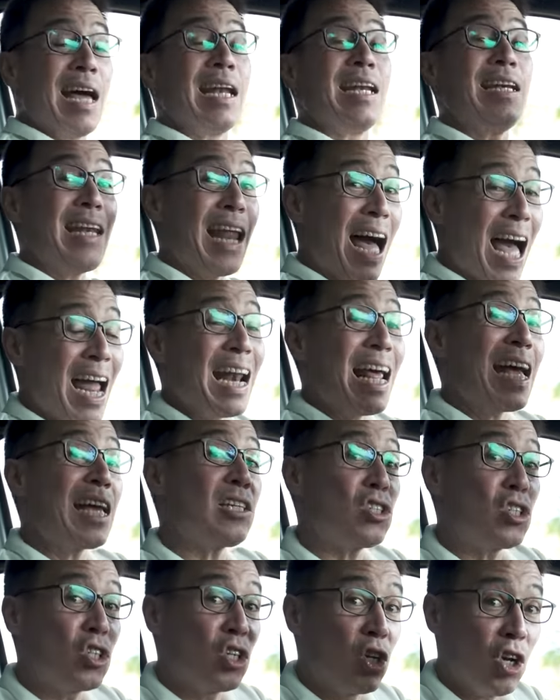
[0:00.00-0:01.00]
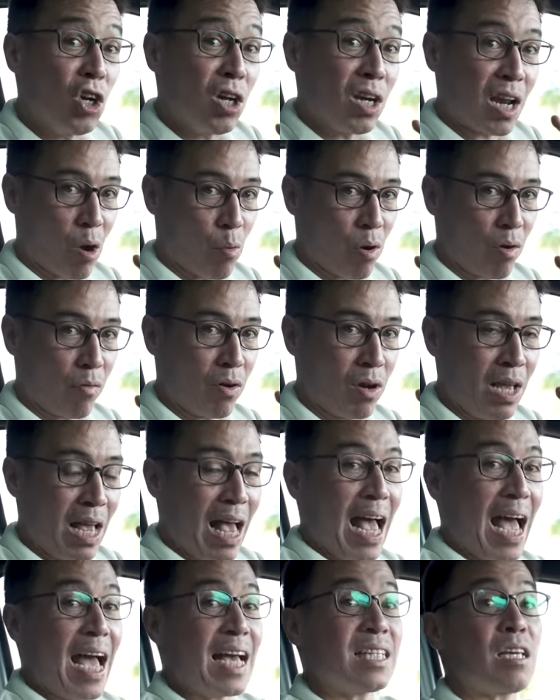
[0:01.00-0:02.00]
Not as good, however,
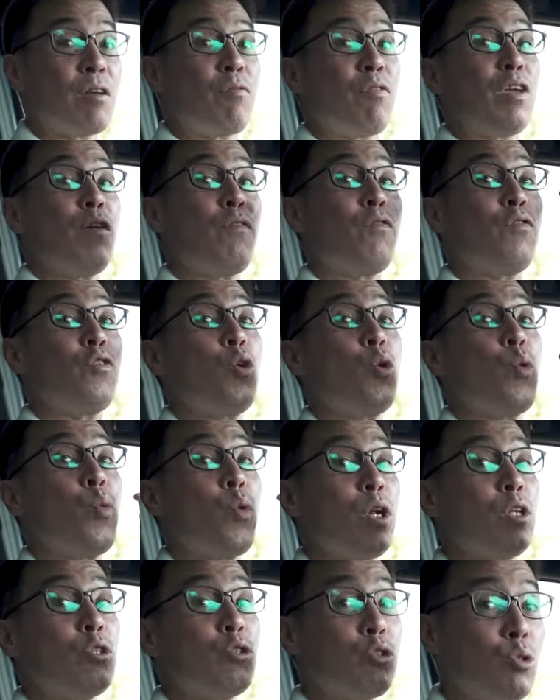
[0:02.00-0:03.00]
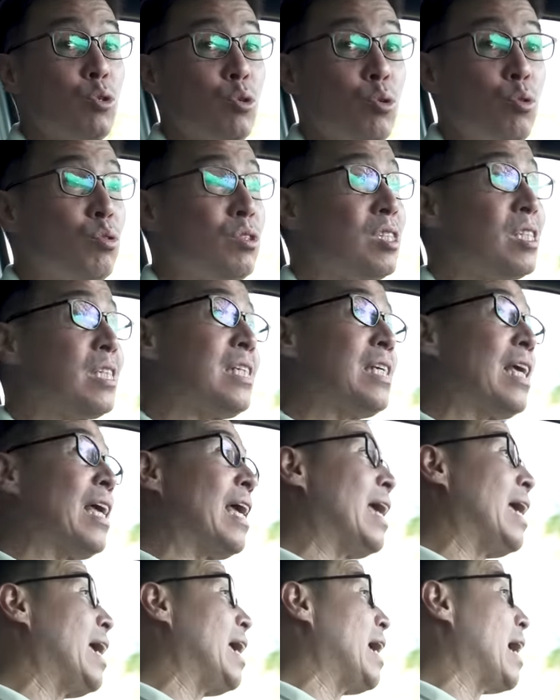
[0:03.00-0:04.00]
as if if you you were to
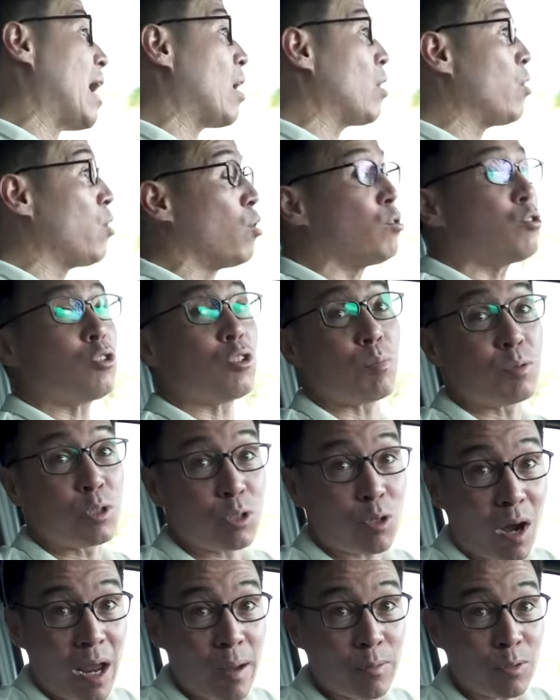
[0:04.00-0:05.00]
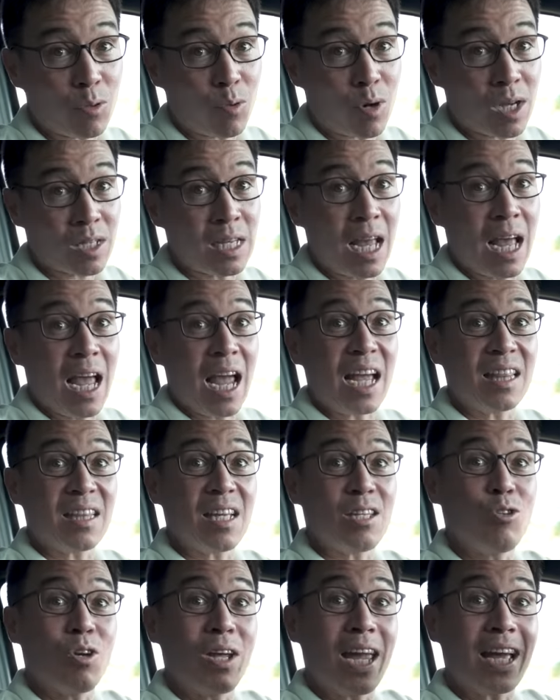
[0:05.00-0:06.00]
say, I don't know, subscribe to us, and
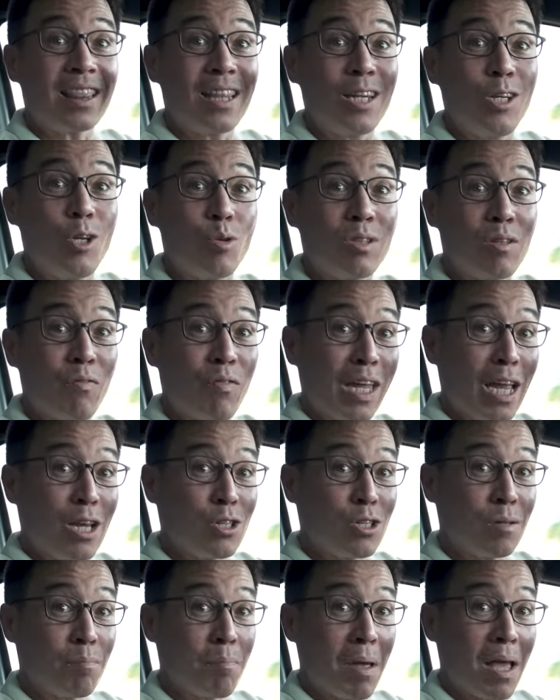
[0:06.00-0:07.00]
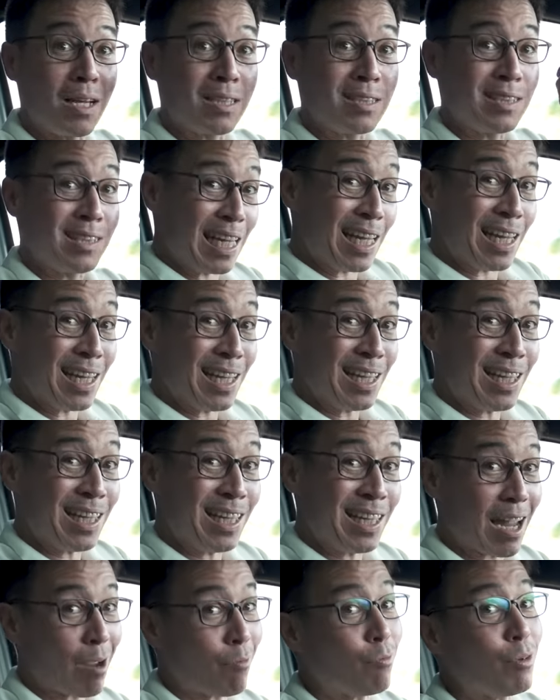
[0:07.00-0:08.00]
then you get the notification bell, ding,
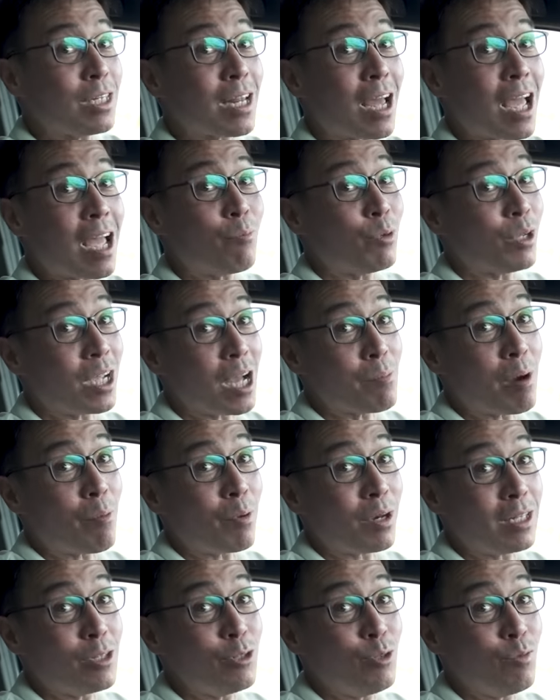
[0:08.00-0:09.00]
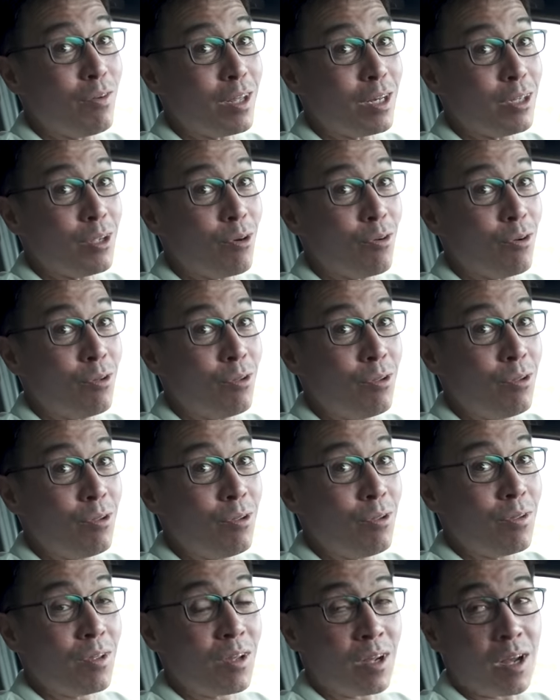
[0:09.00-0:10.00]
every time we come out with a new video.
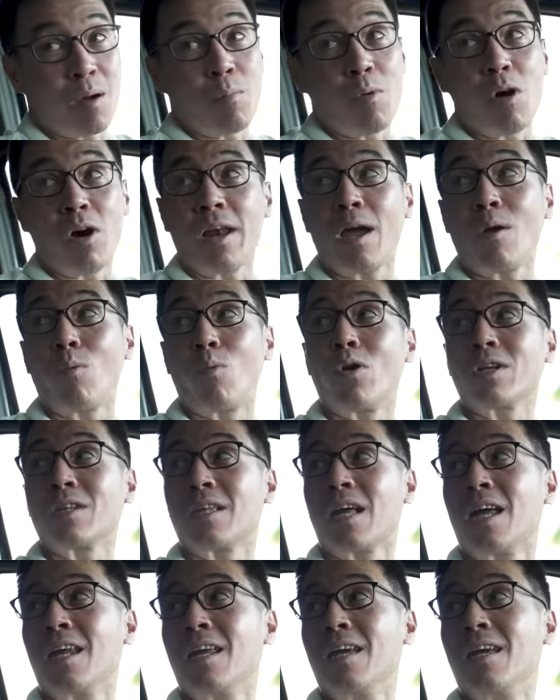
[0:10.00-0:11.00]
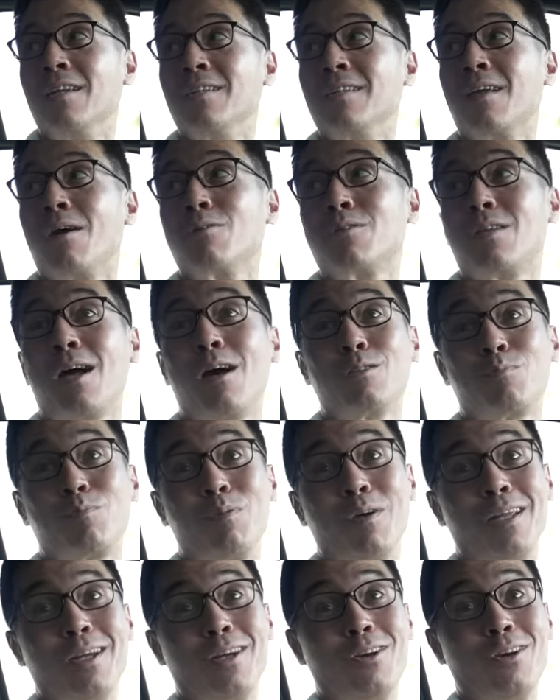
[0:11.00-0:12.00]
Come on, I worked that in. That was, that was
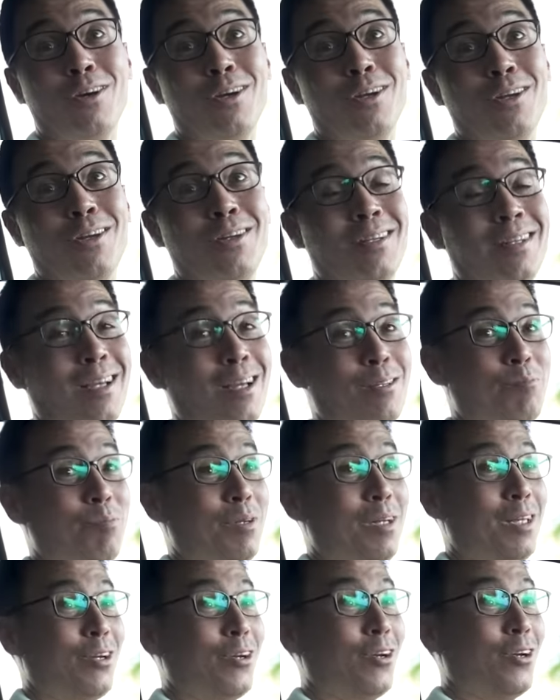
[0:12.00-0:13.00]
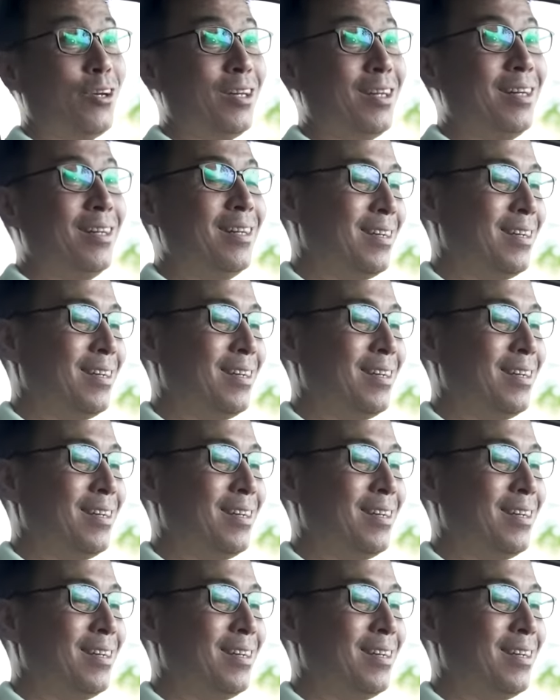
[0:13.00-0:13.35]
pretty, good. That was pretty good.